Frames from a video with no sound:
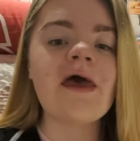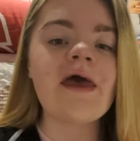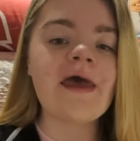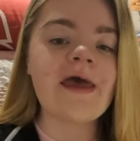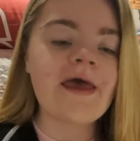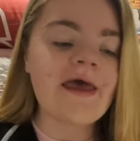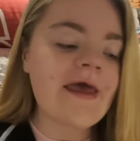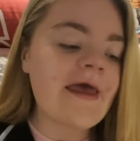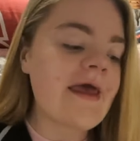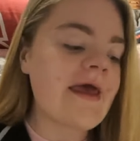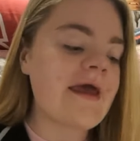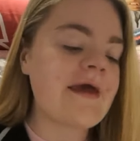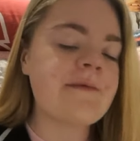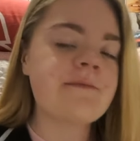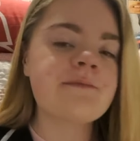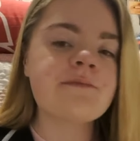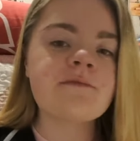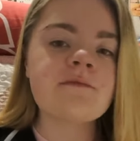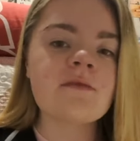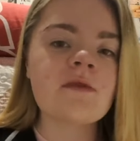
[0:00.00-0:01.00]
He
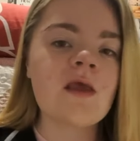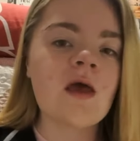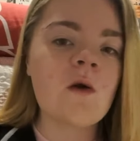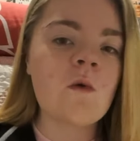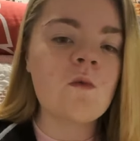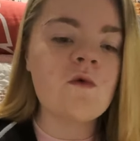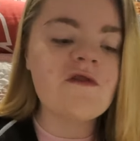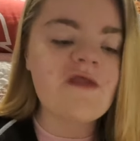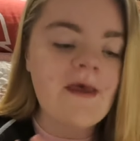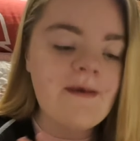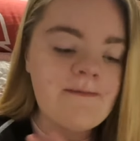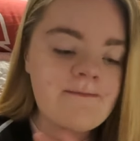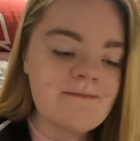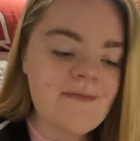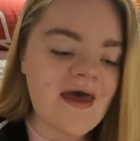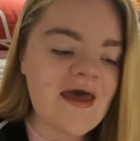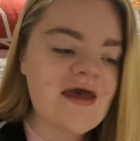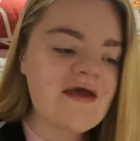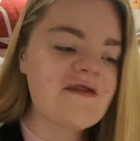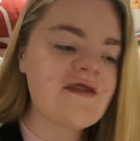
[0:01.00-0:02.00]
was
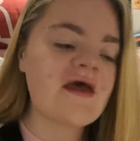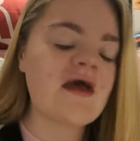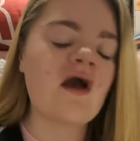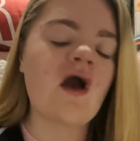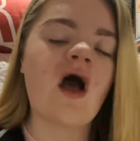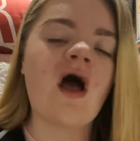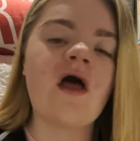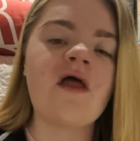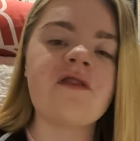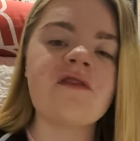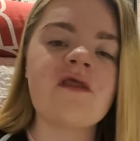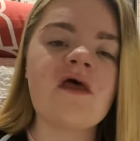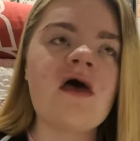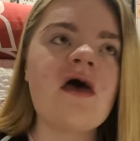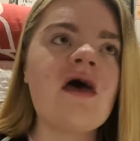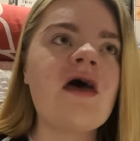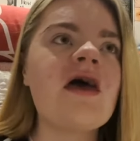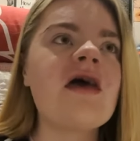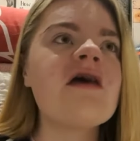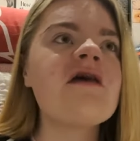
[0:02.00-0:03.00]
amazing, and
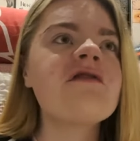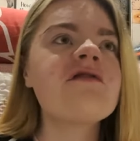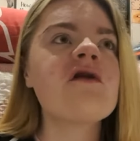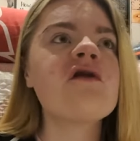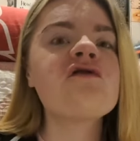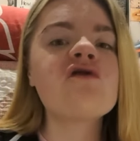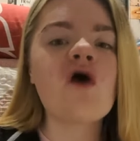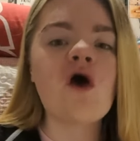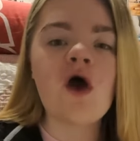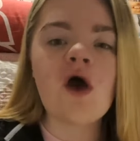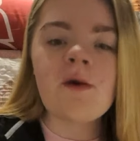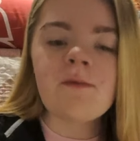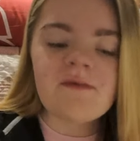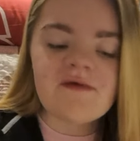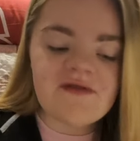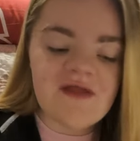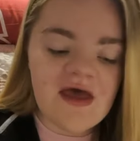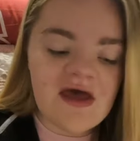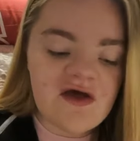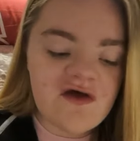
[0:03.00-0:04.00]
his
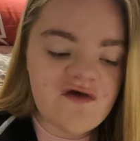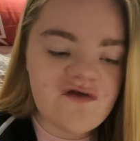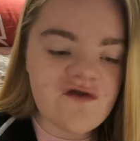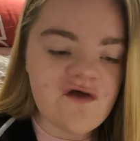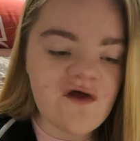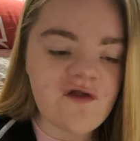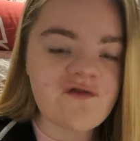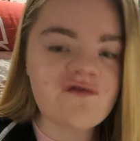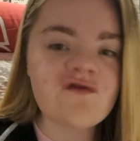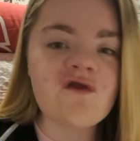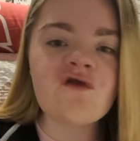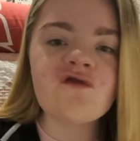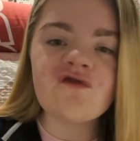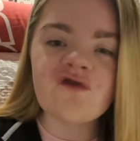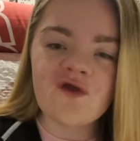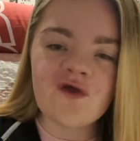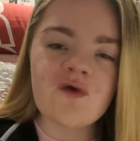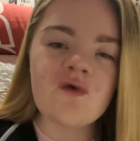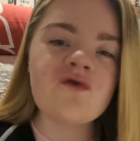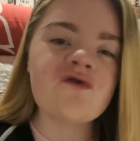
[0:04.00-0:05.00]
determination to
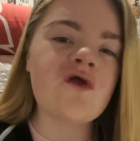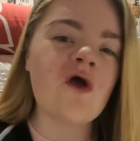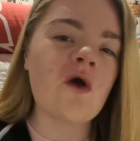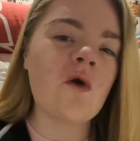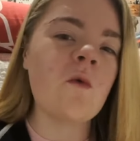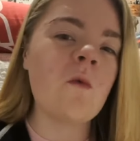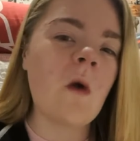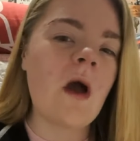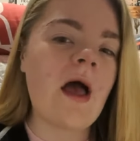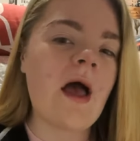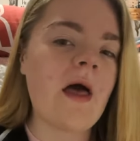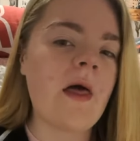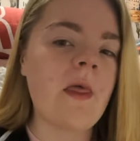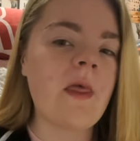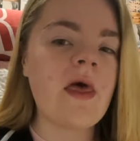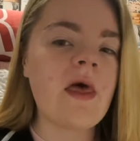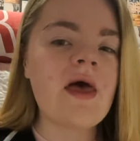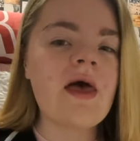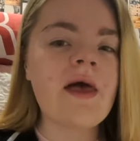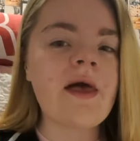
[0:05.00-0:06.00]
do so well.